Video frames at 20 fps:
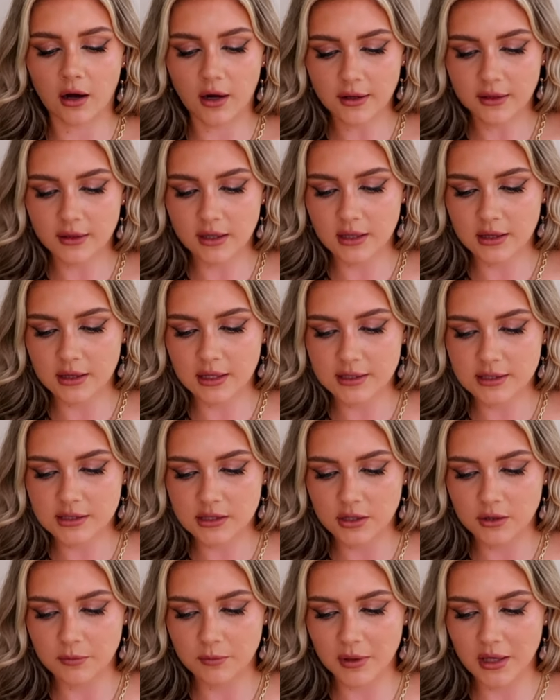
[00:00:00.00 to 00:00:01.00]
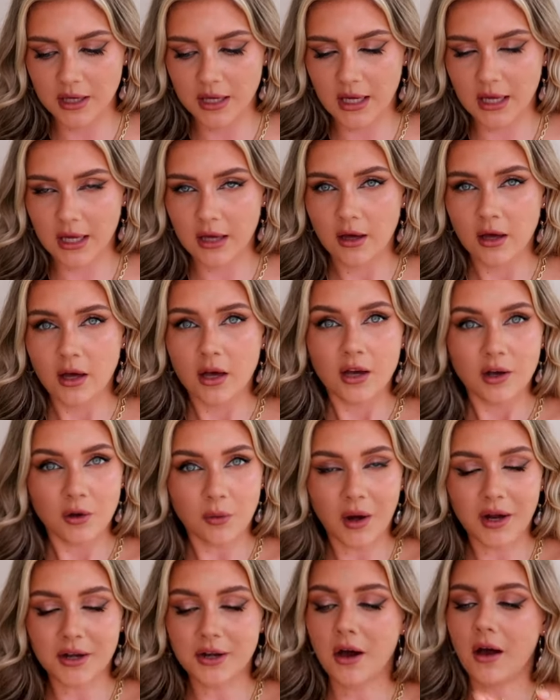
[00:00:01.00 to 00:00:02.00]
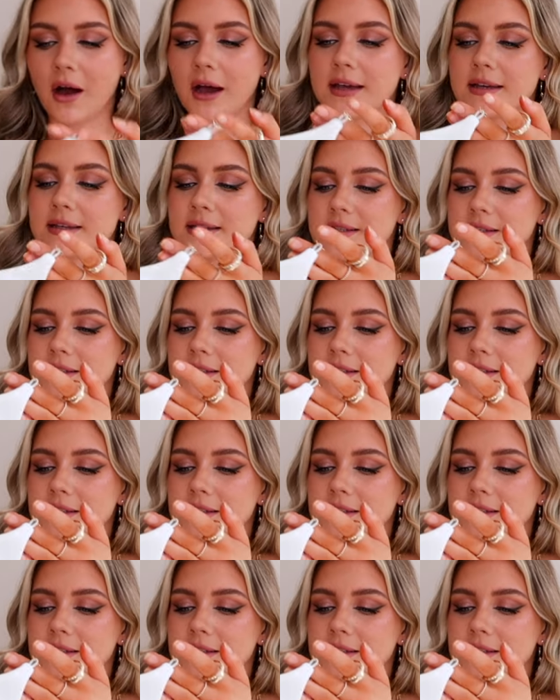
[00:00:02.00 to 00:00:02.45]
I think this could be quite nice.